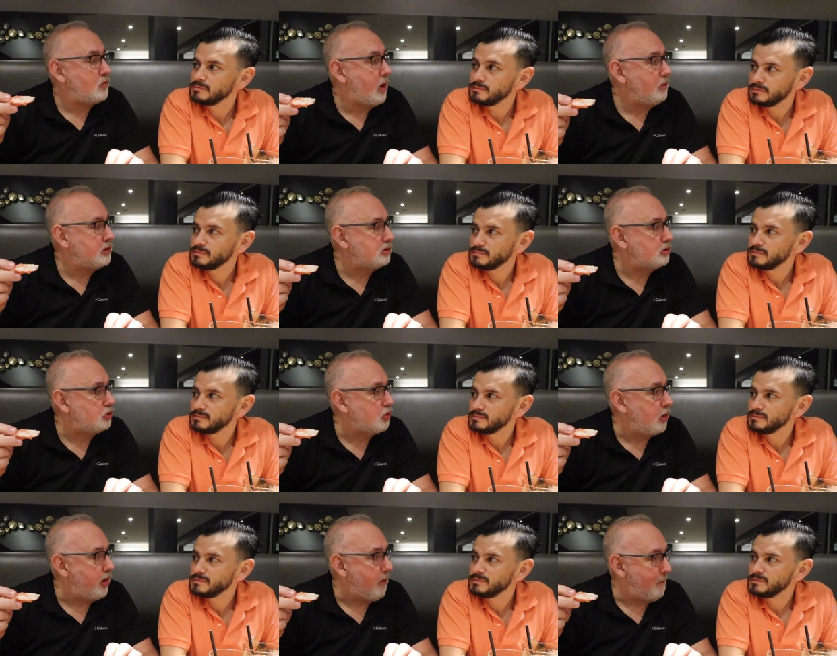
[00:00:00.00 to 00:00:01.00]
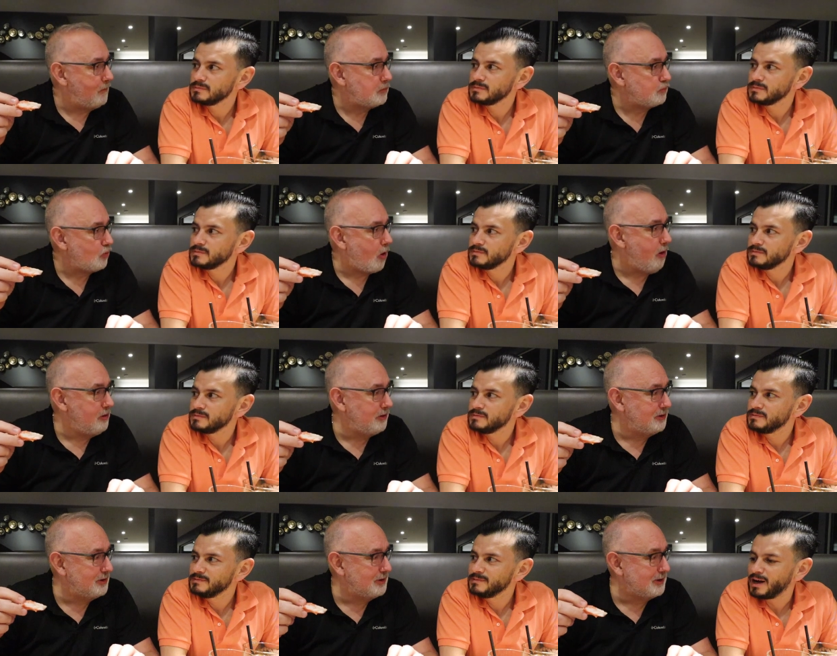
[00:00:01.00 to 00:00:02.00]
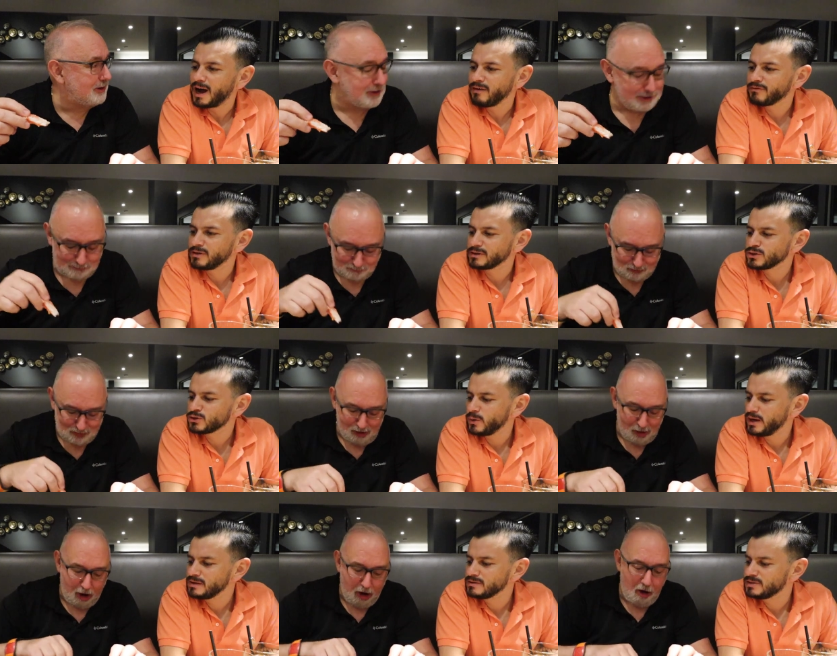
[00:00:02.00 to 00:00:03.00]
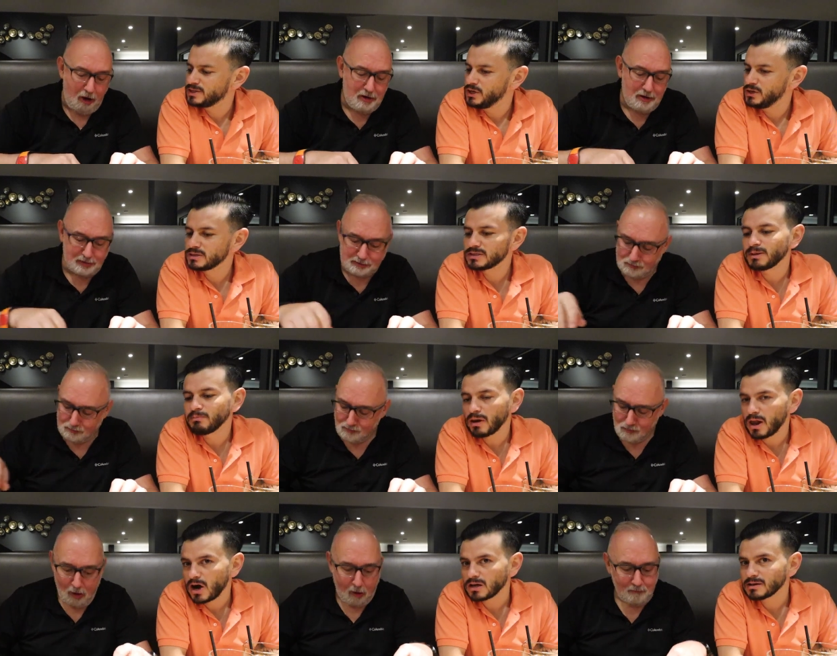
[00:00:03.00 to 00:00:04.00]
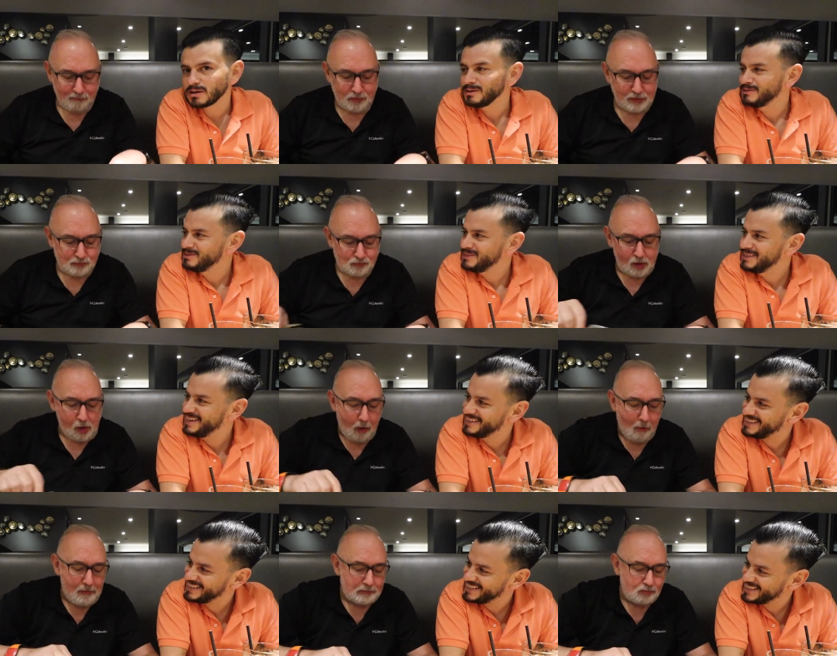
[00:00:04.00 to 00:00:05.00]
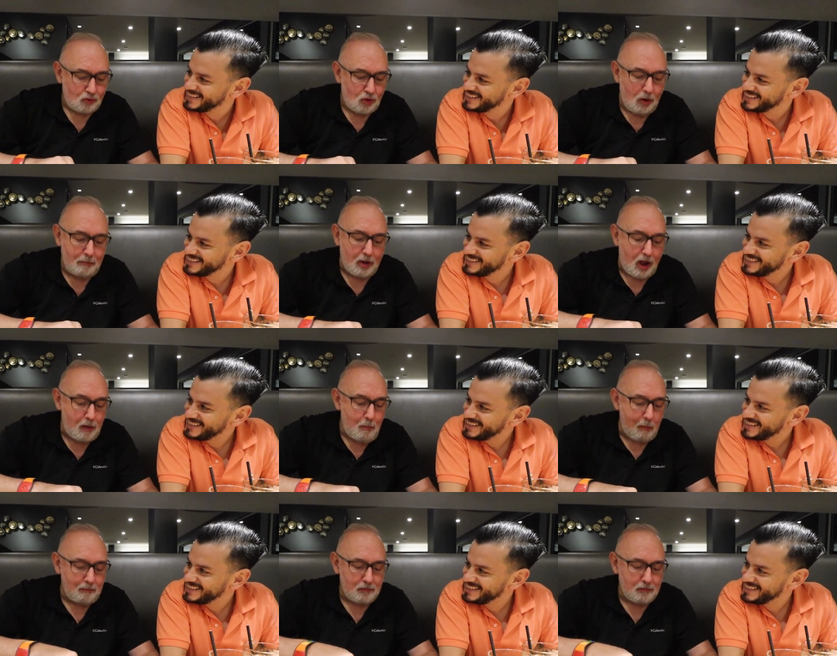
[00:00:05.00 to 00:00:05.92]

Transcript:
Speaker 1: Now we can enjoy it.
Speaker 2: After sweat, tears, and blood.
Speaker 1: No blood.